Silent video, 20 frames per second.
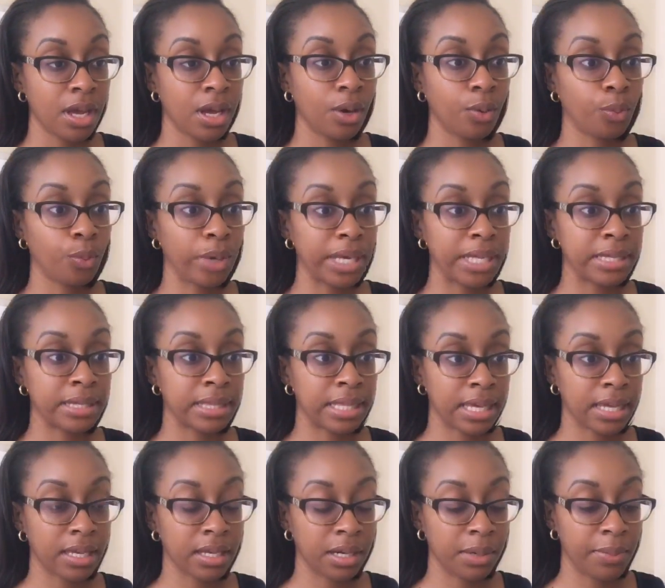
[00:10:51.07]
when
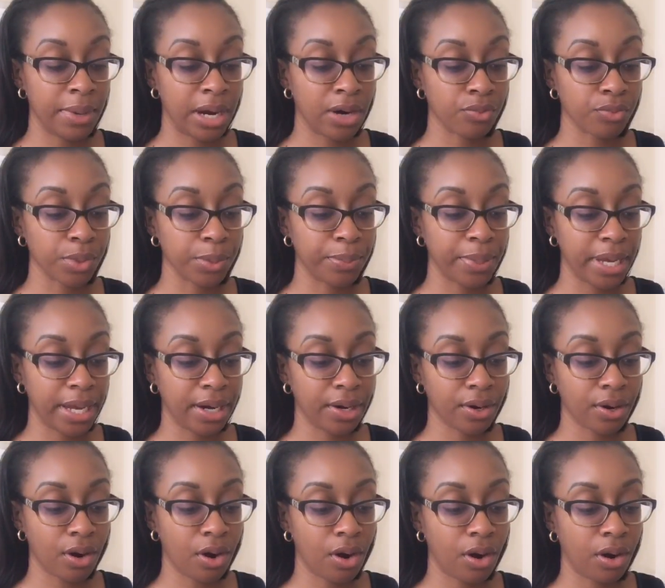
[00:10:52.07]
thinking about
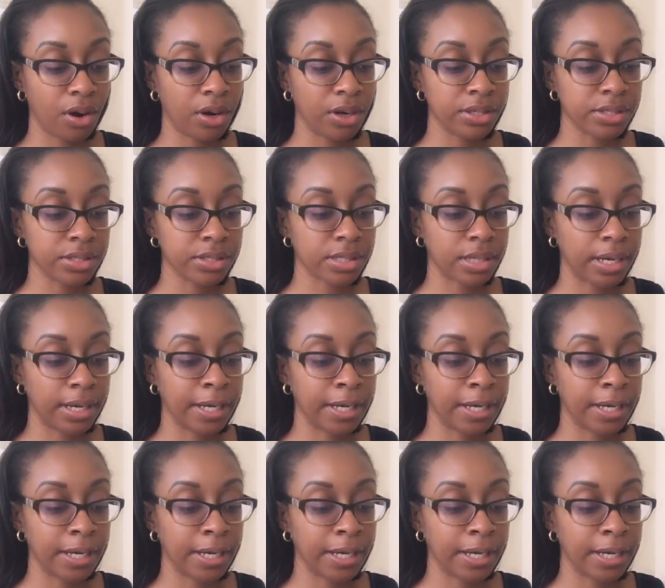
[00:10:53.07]
repair costs,